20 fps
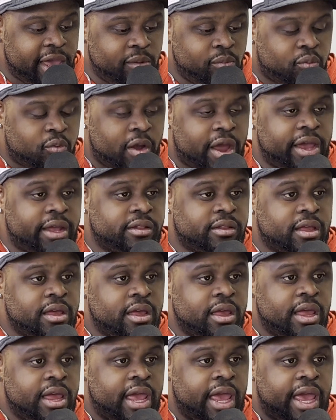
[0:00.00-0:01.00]
ranked
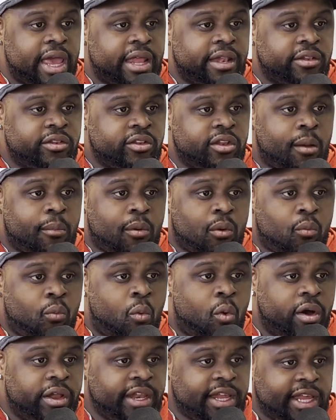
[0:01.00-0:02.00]
in number
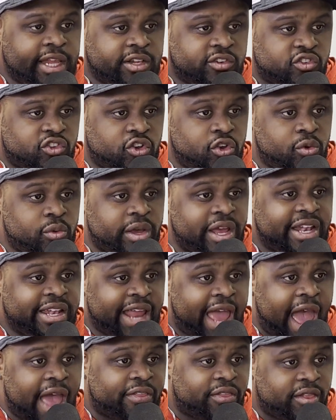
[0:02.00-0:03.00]
1 and 2 in
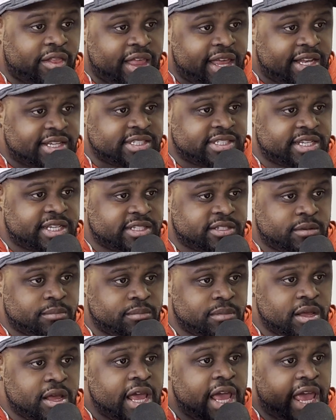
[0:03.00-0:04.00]
athleticism
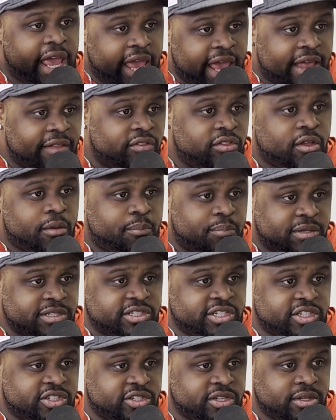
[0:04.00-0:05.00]
in the
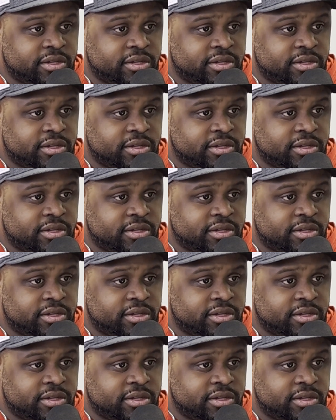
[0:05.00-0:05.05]
position.